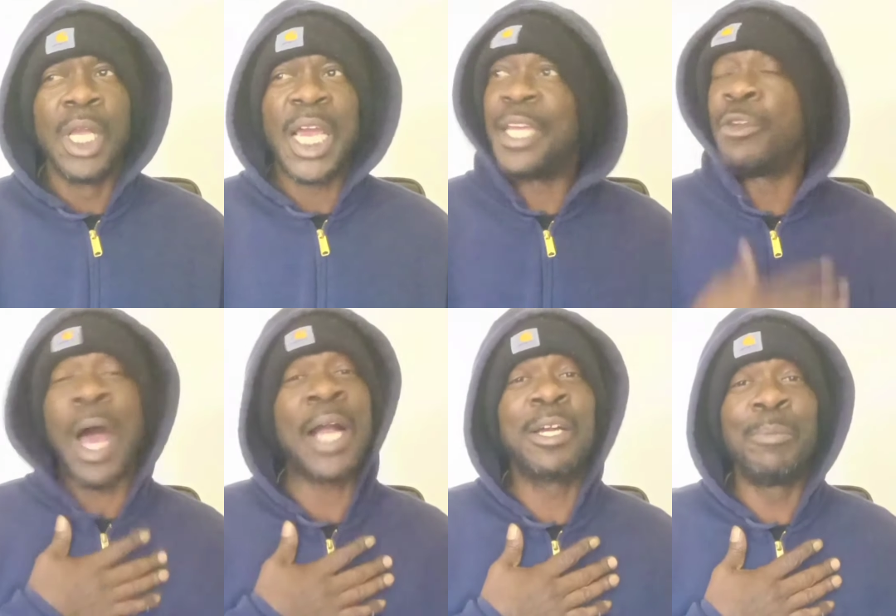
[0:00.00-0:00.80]
And, you know,
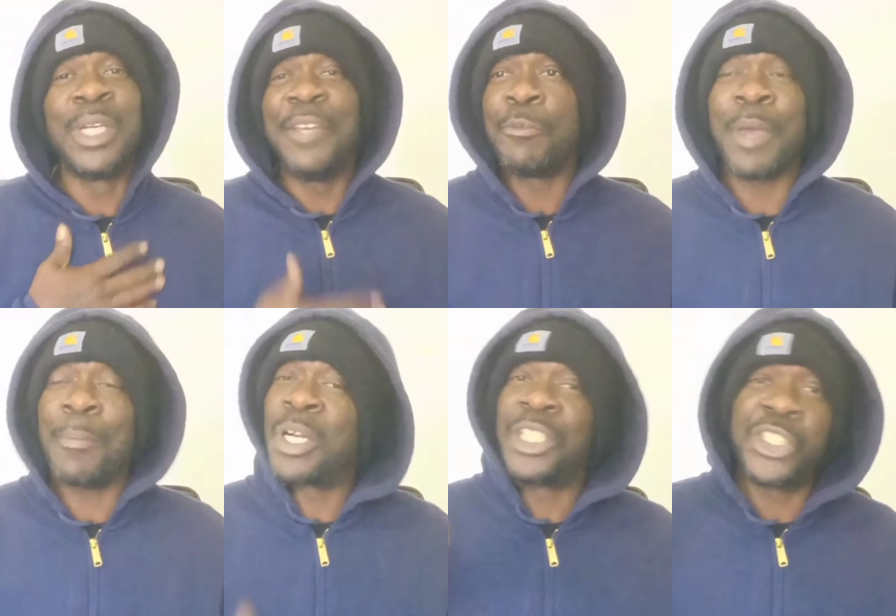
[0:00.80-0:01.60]
I couldn't believe it, man,
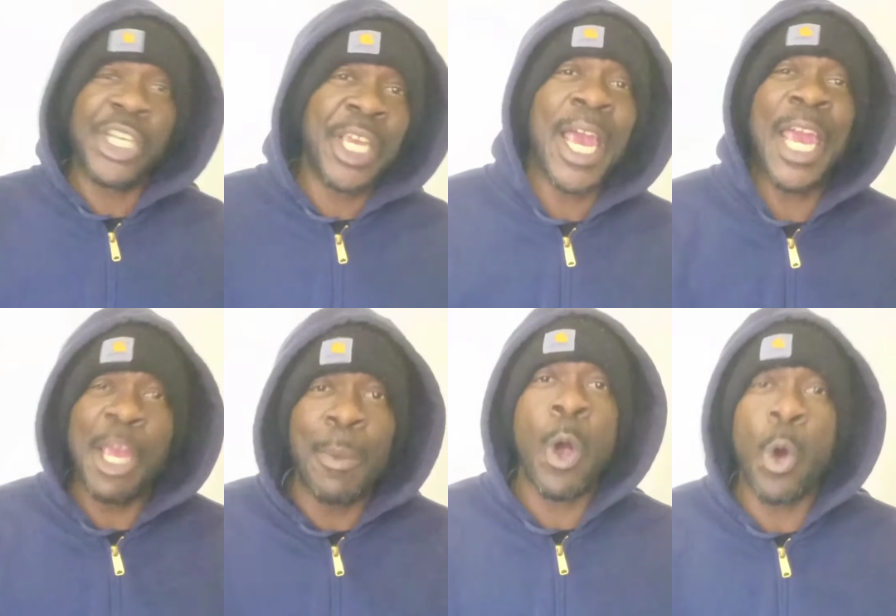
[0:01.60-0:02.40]
because she
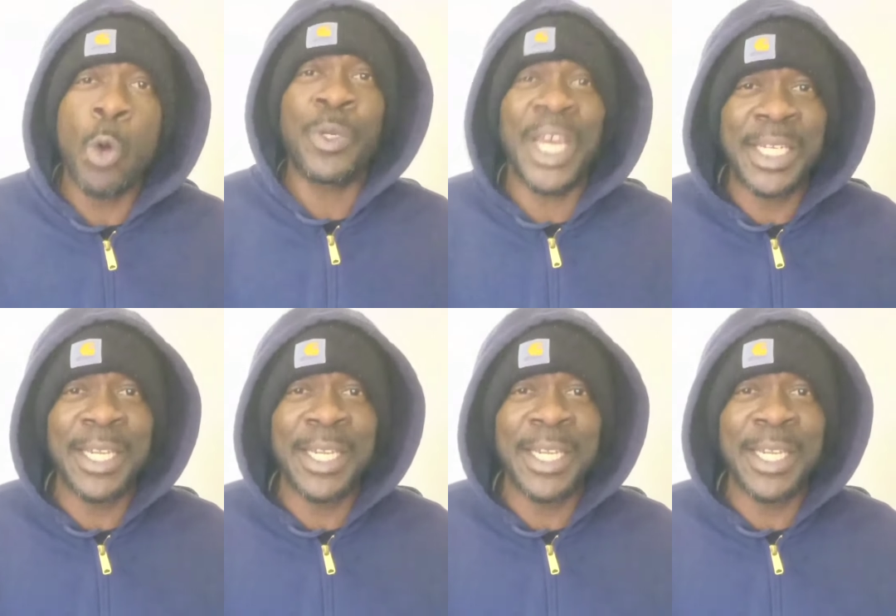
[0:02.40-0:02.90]
came home that